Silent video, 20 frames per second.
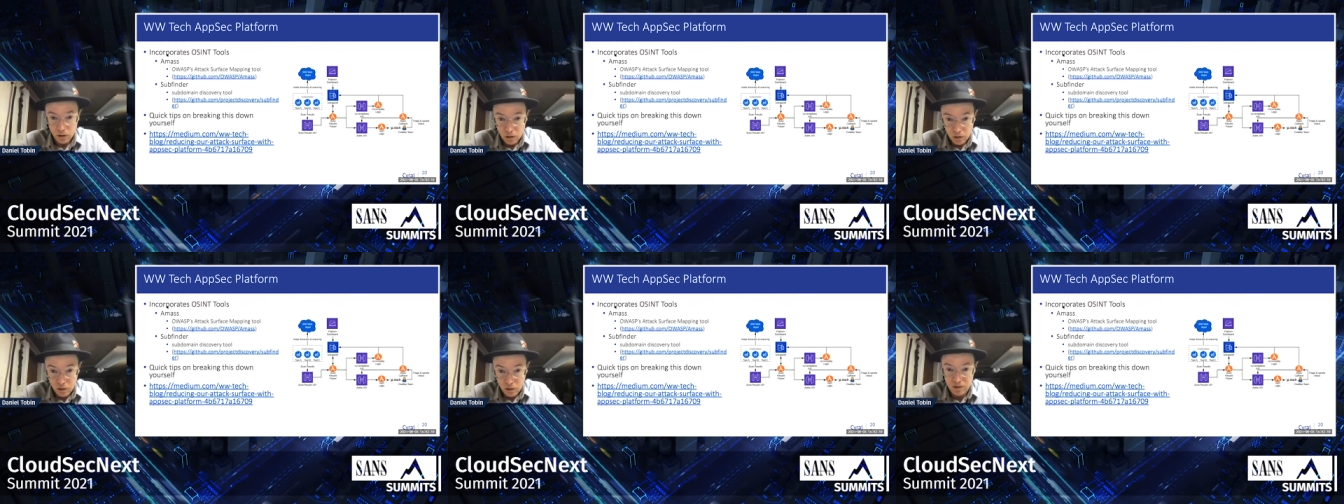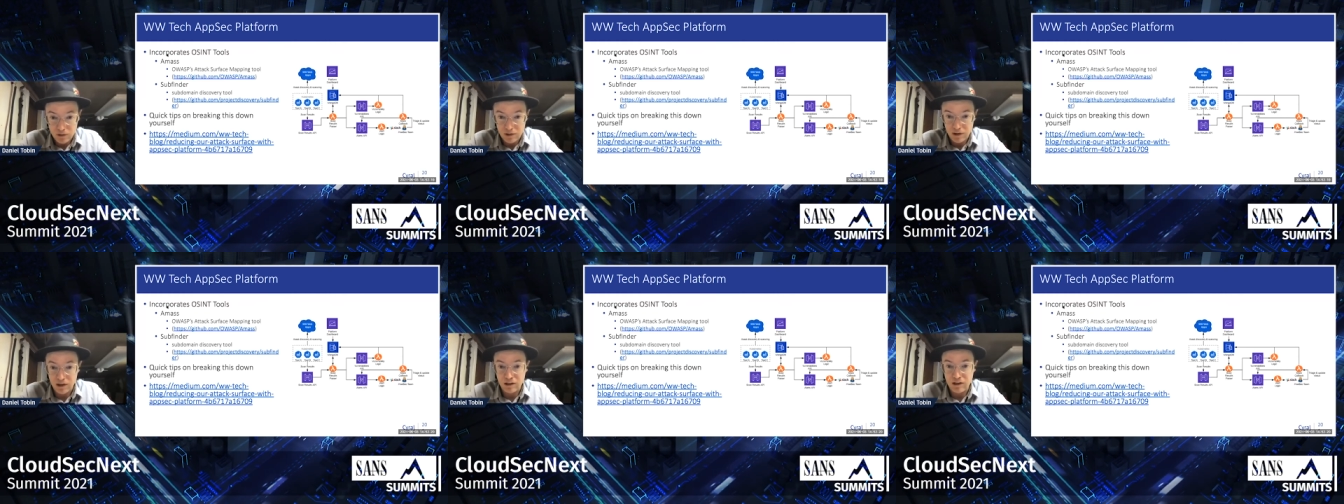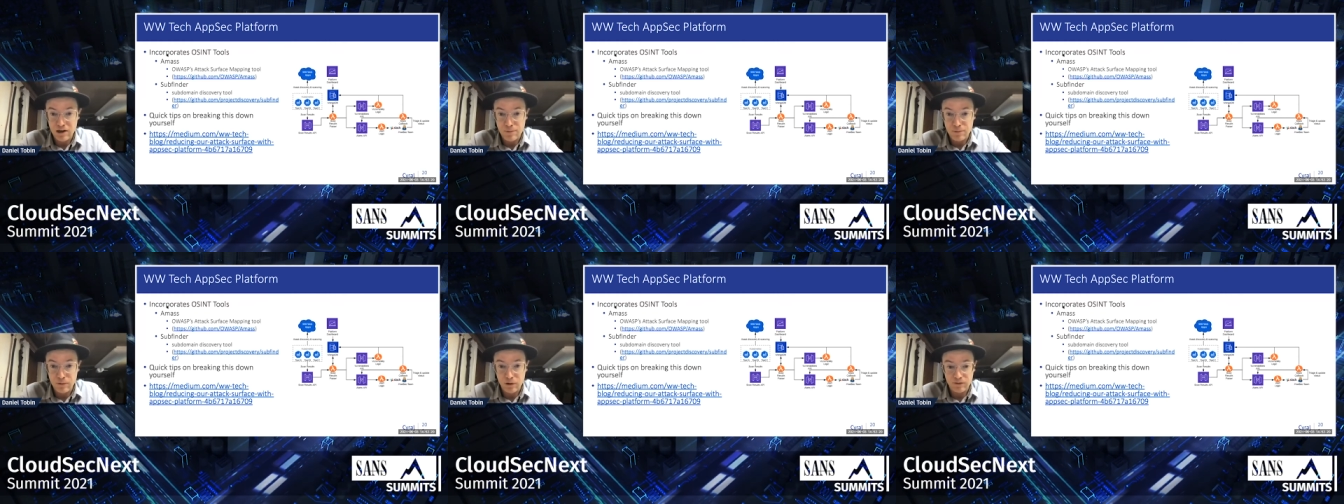using a
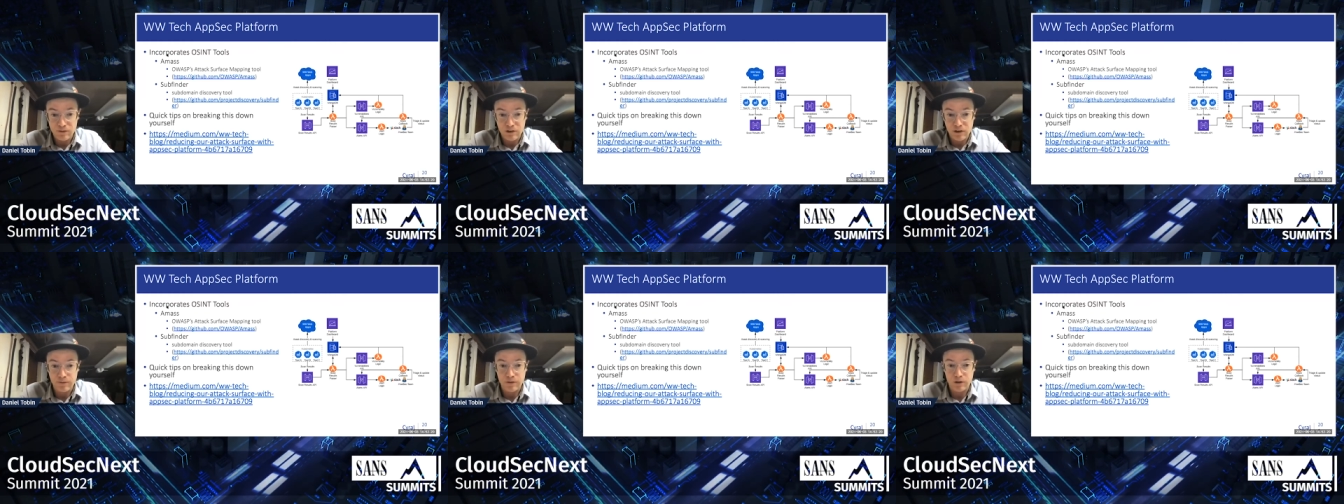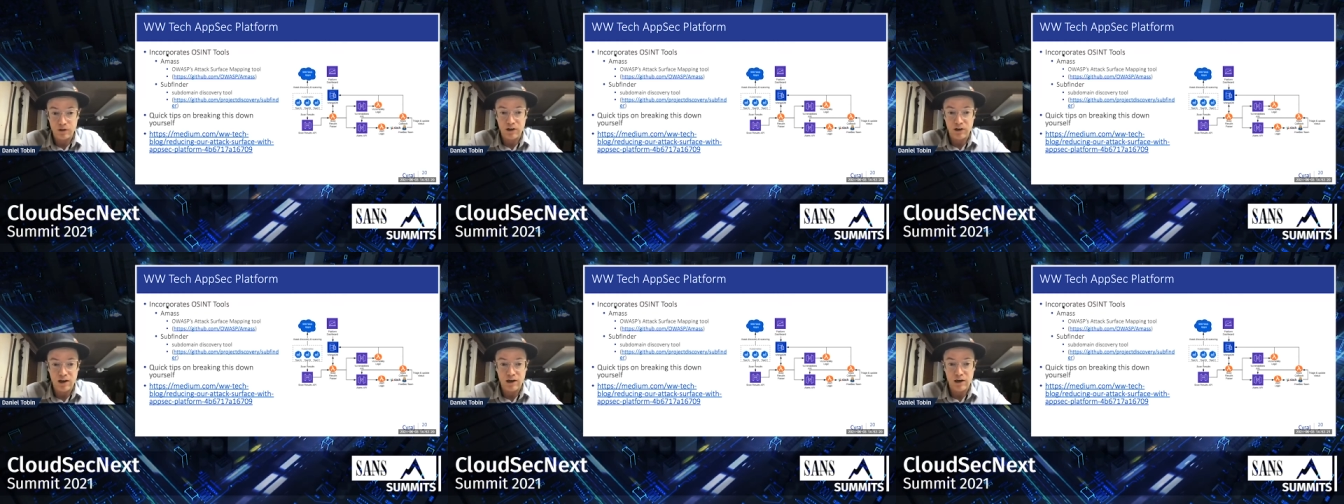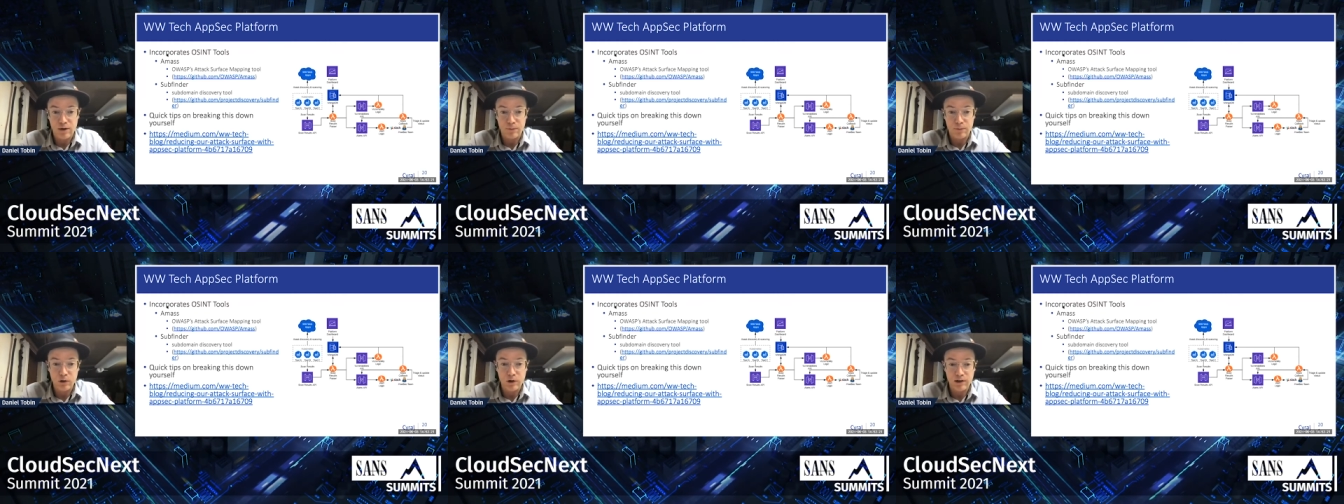number of different
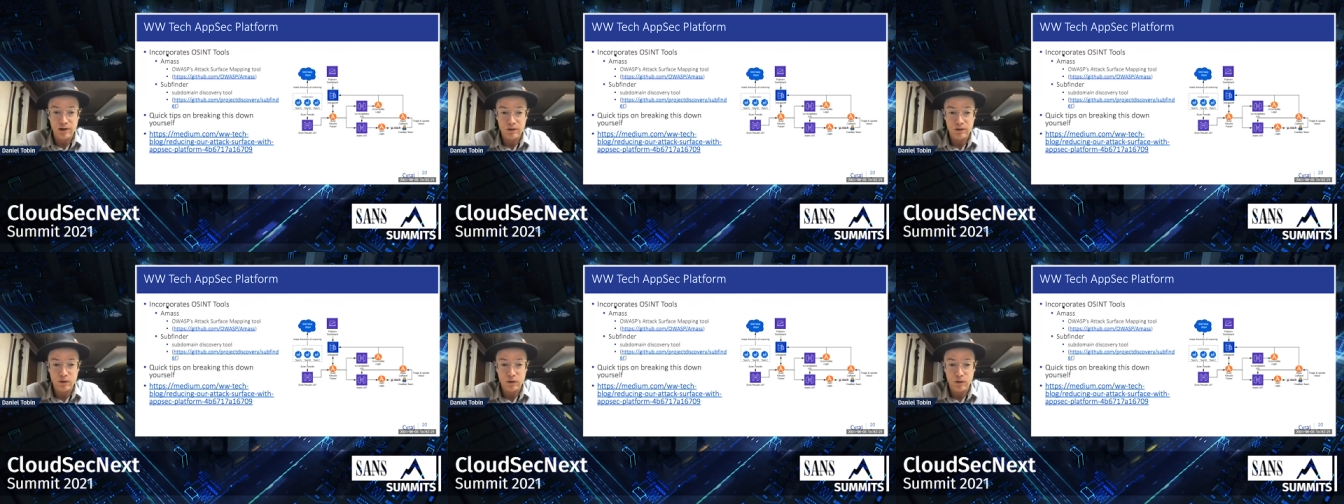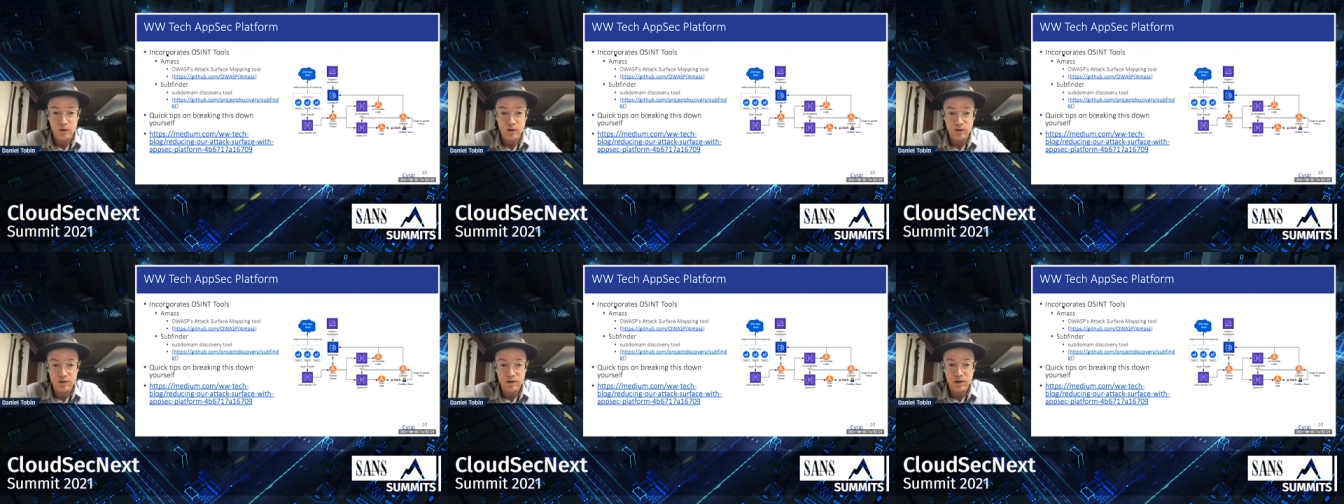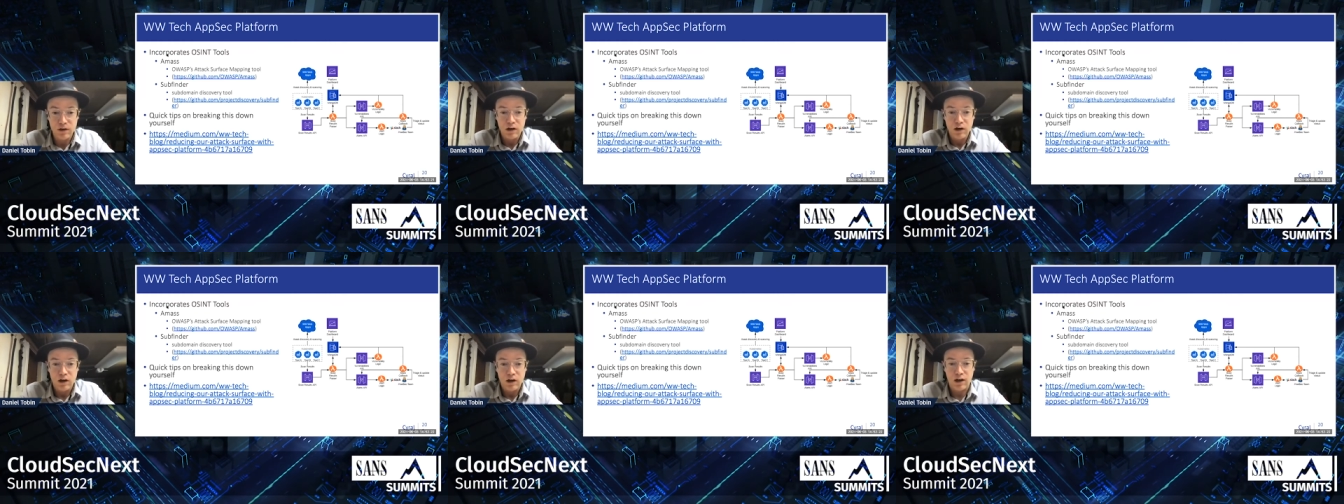AWS tools
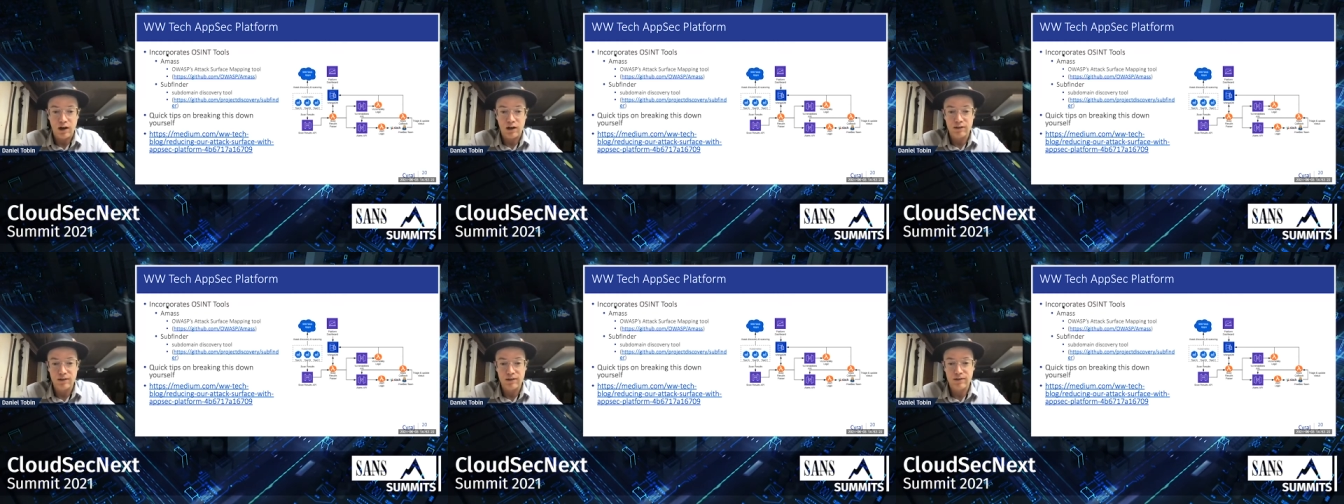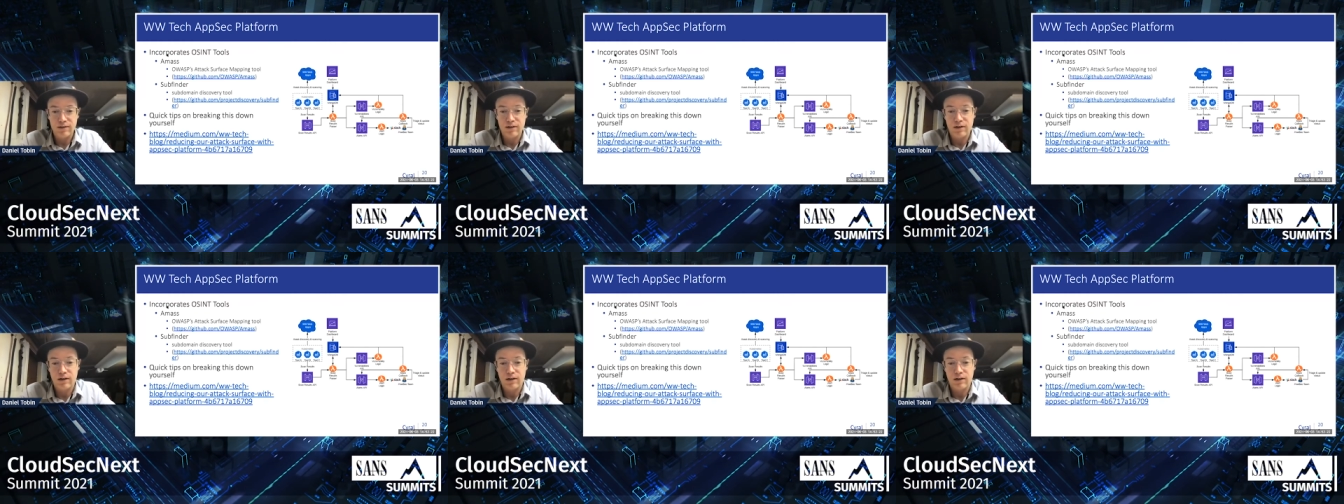uh, to